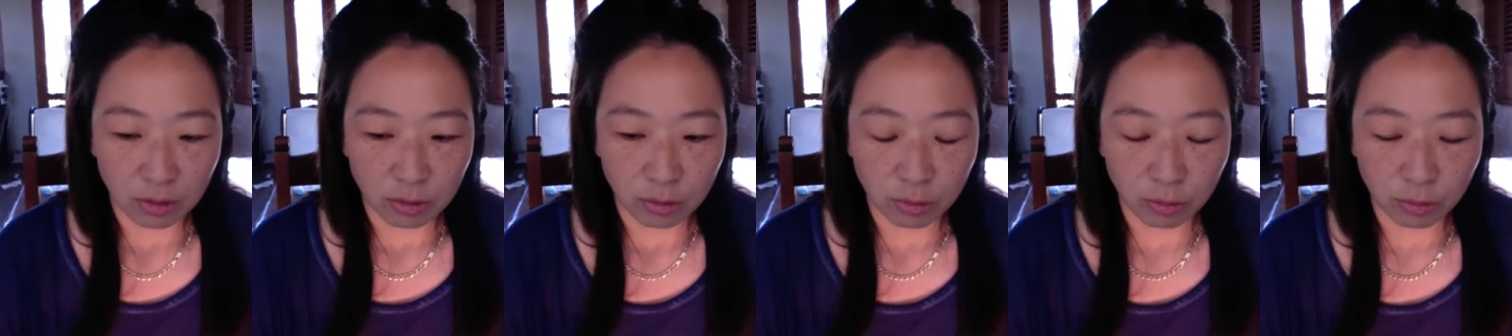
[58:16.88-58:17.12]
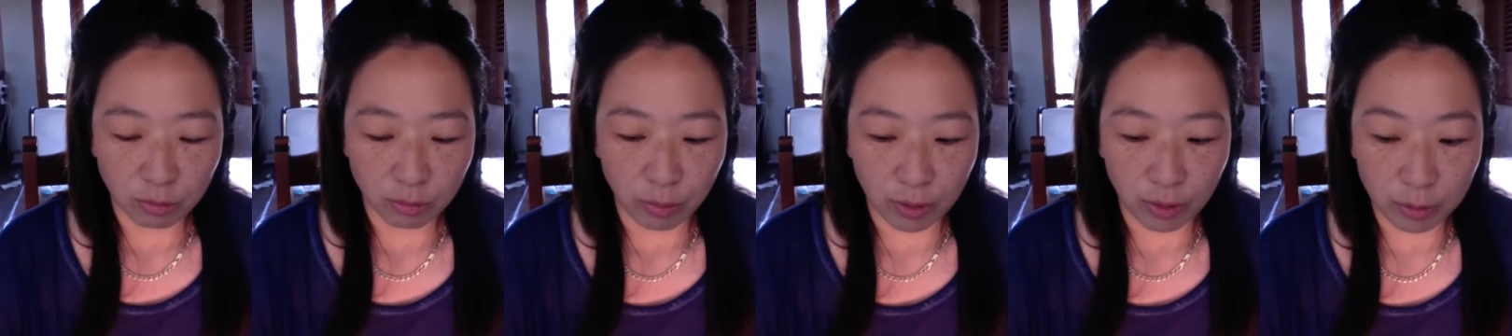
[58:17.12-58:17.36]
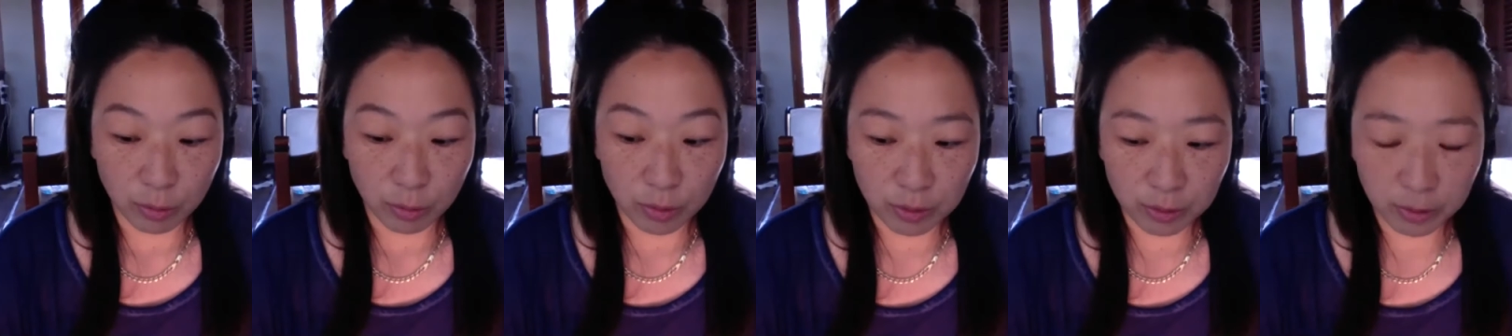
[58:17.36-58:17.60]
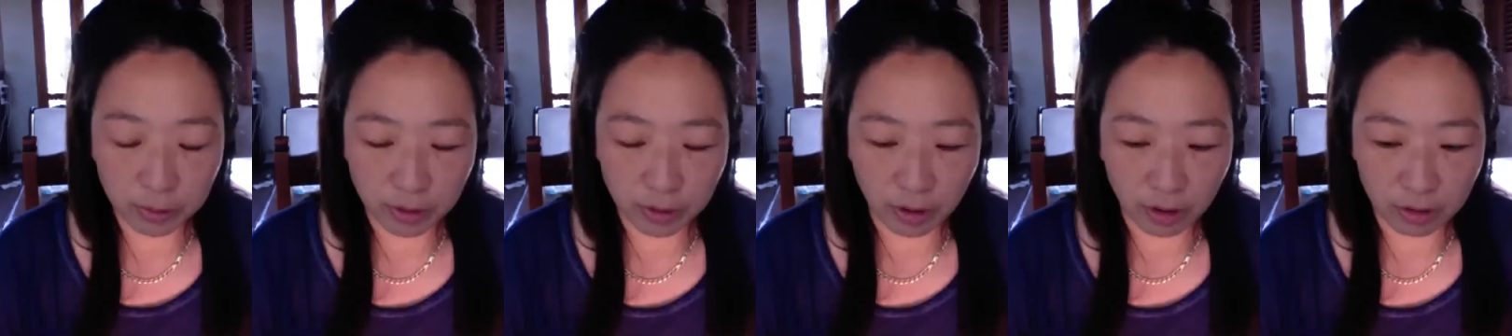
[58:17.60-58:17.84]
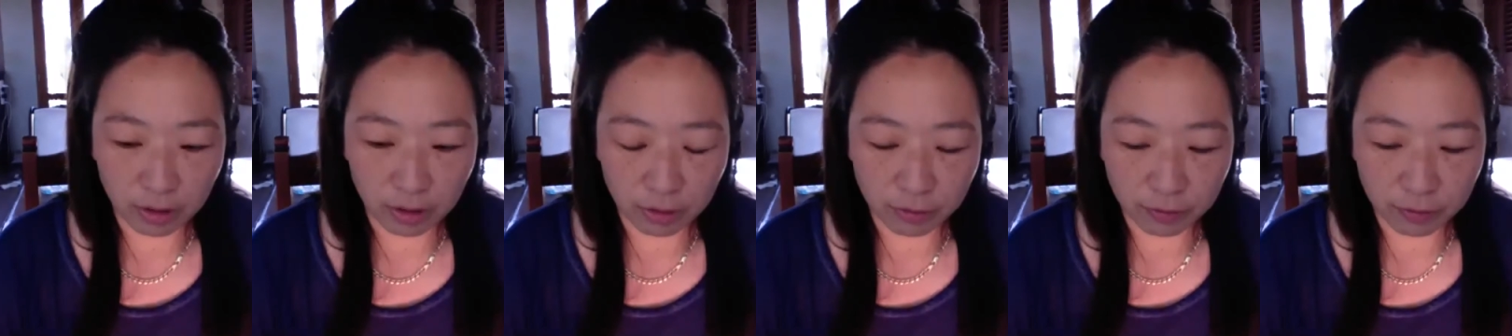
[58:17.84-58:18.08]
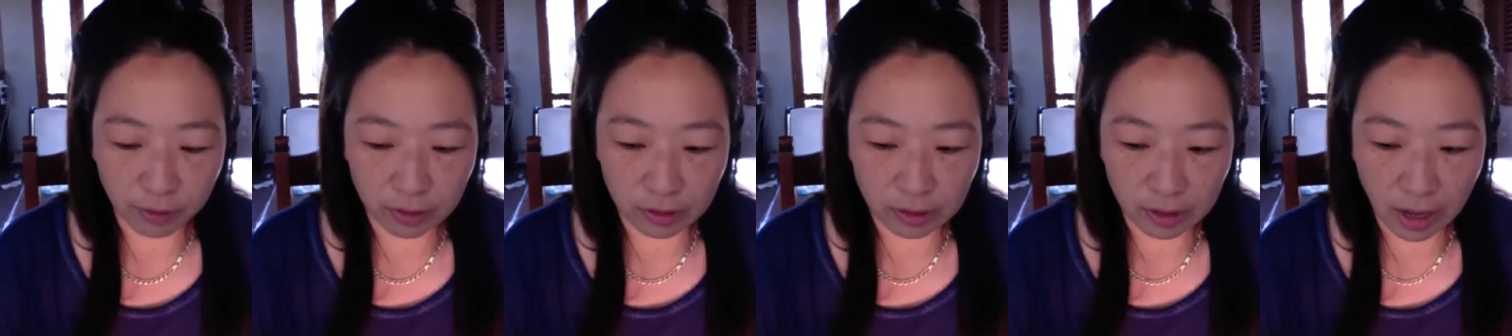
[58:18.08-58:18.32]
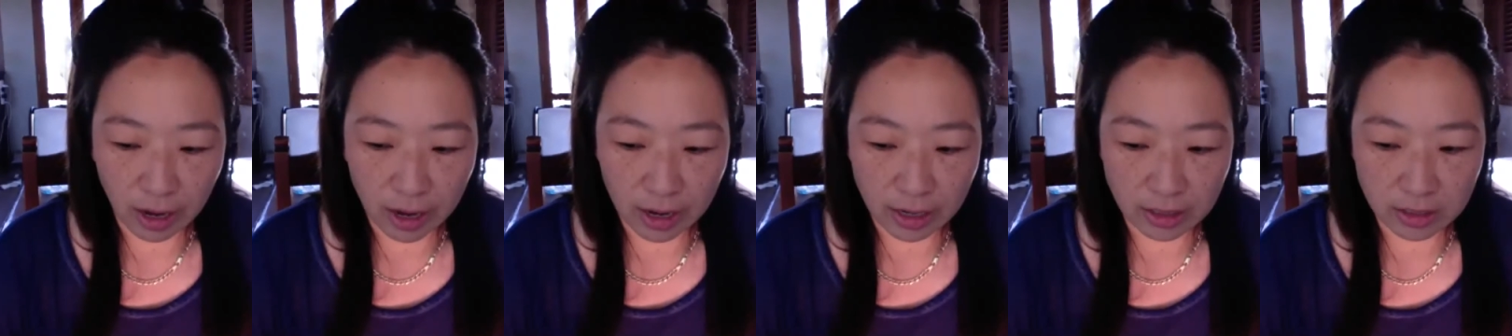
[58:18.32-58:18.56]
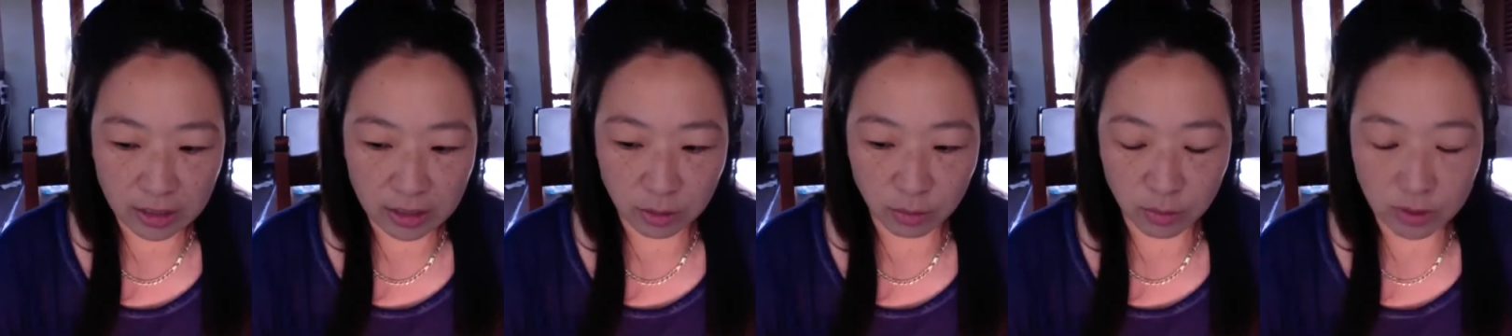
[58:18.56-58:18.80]
when we were on the front
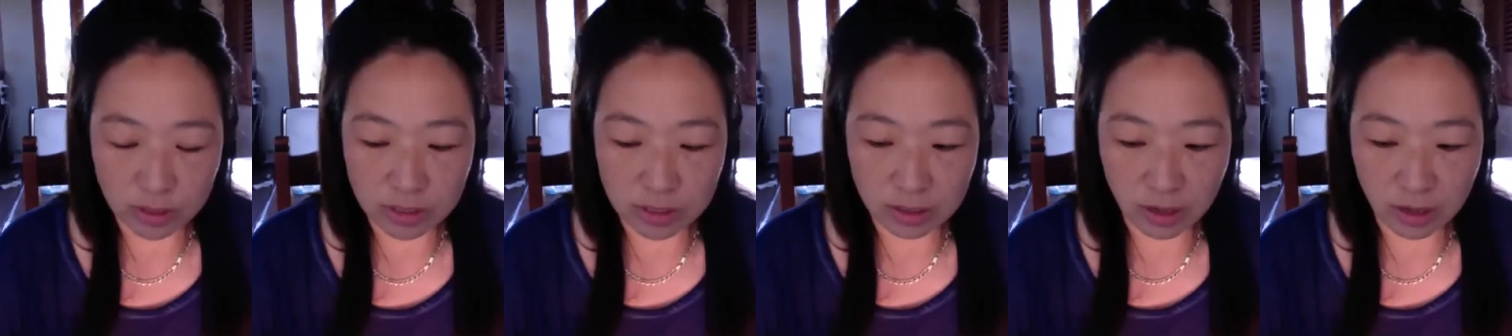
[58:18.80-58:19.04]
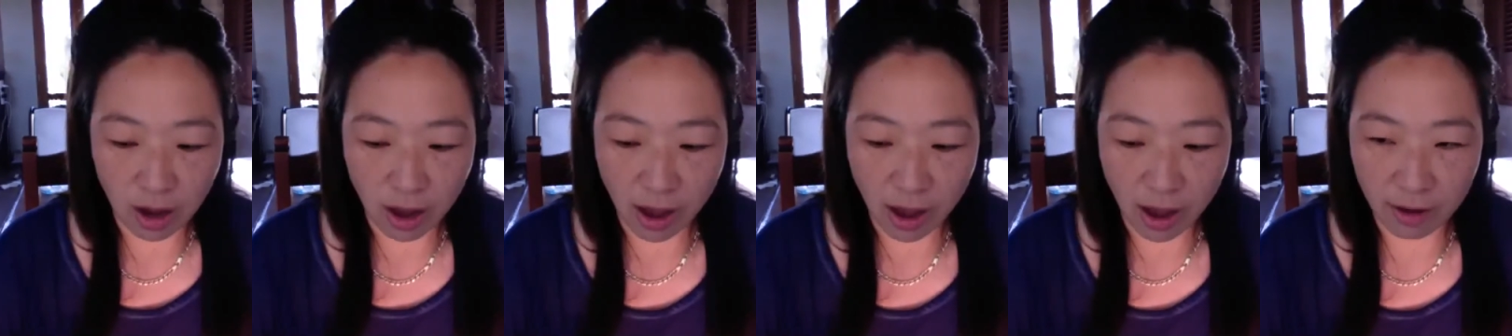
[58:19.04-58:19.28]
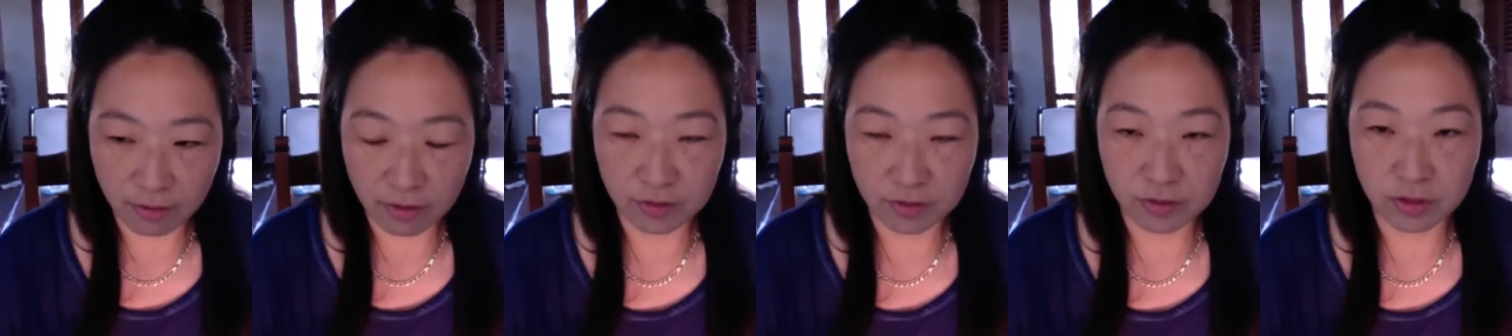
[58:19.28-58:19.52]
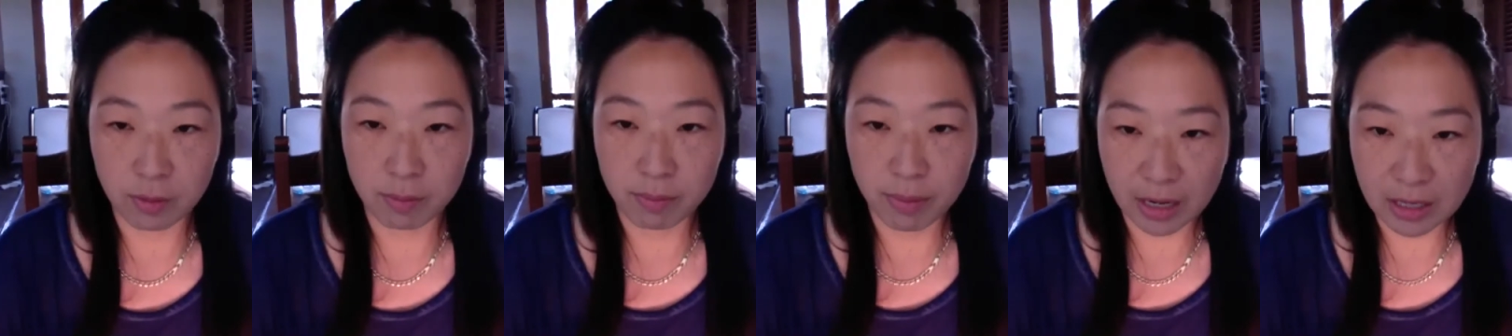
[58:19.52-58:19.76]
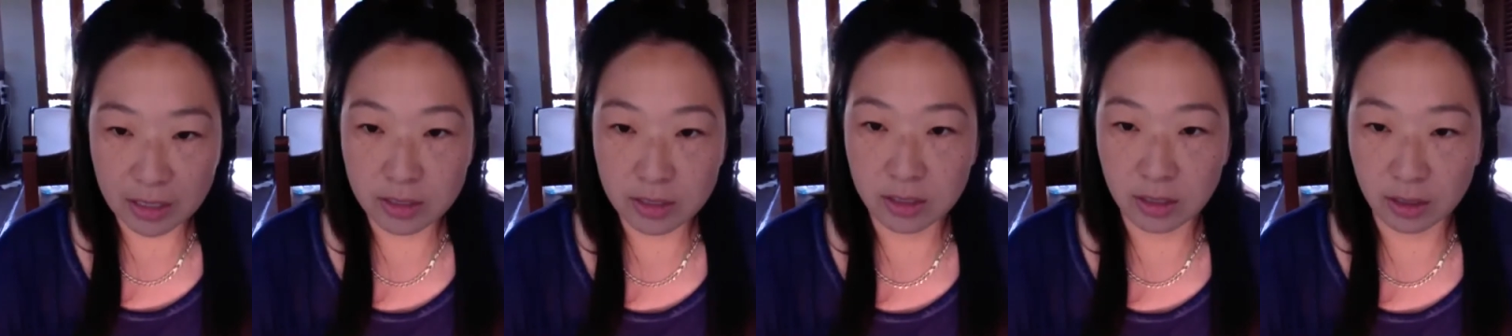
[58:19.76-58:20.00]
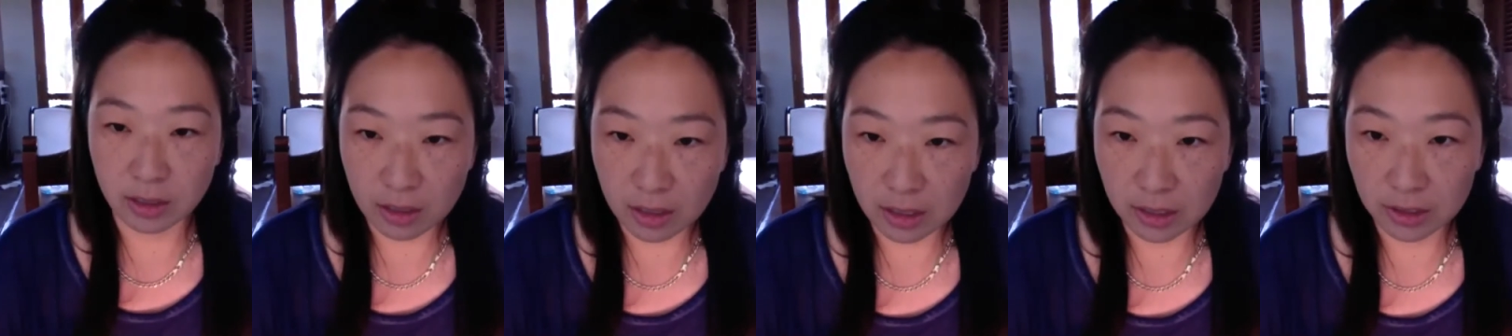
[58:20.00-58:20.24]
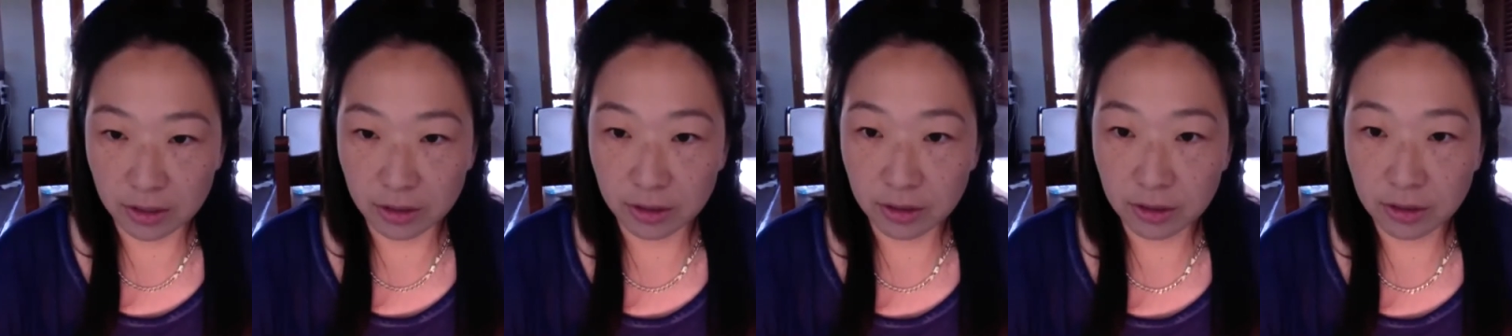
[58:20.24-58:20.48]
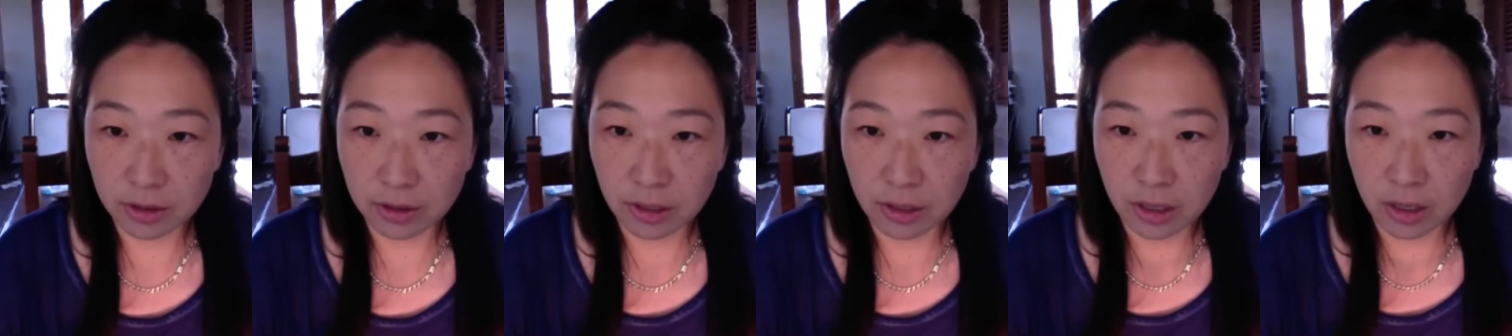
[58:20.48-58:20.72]
lines and we did not have even the basic
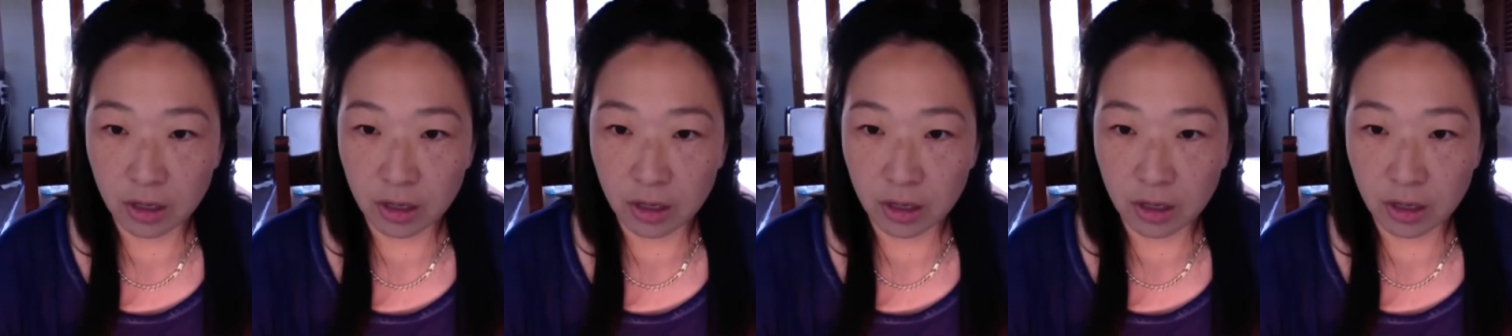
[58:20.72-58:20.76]
gear